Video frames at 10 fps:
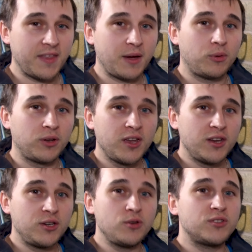and that will
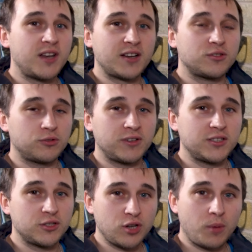use the national grid
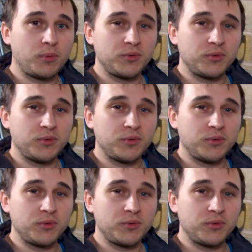to top